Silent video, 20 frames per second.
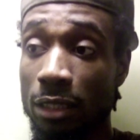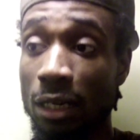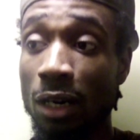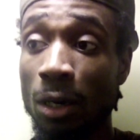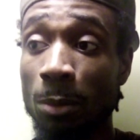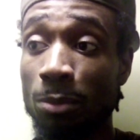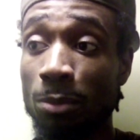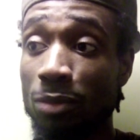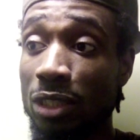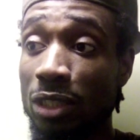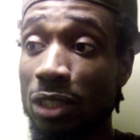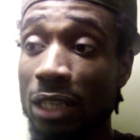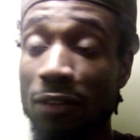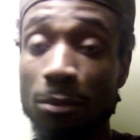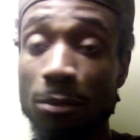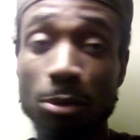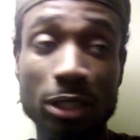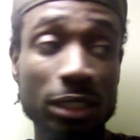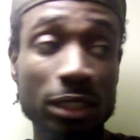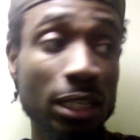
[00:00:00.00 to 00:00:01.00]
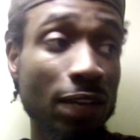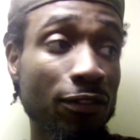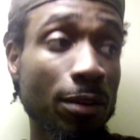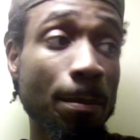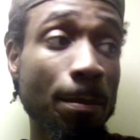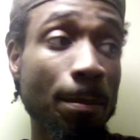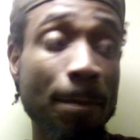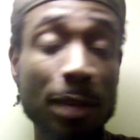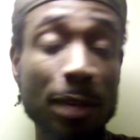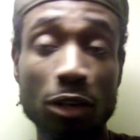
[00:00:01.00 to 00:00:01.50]

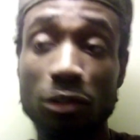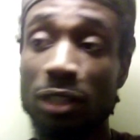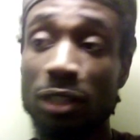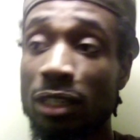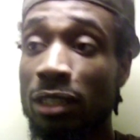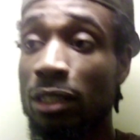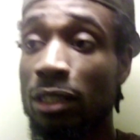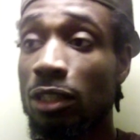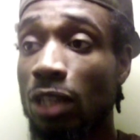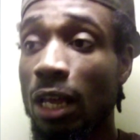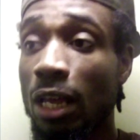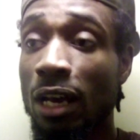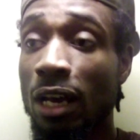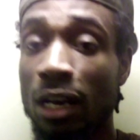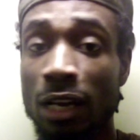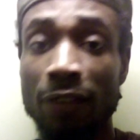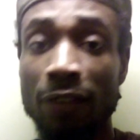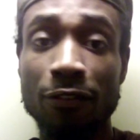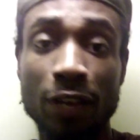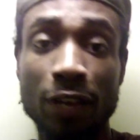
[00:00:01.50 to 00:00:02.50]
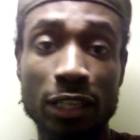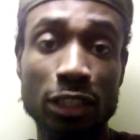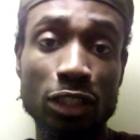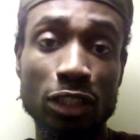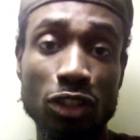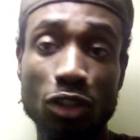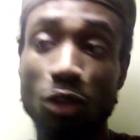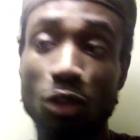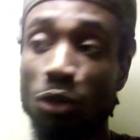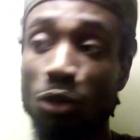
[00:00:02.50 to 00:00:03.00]
7.7 million
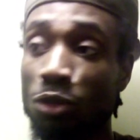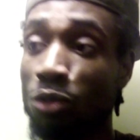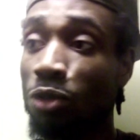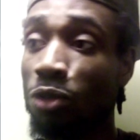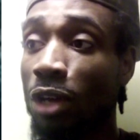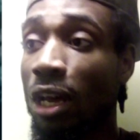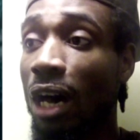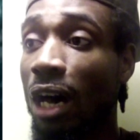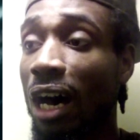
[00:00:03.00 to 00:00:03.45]
infections total,